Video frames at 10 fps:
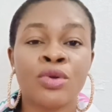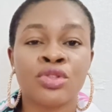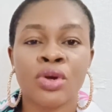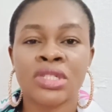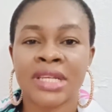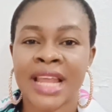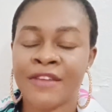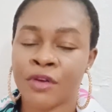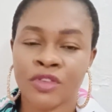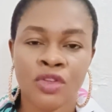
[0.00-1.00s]
that will touch the
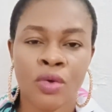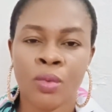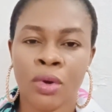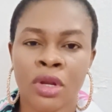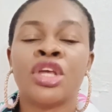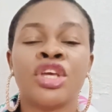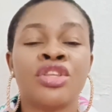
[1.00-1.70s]
life of someone.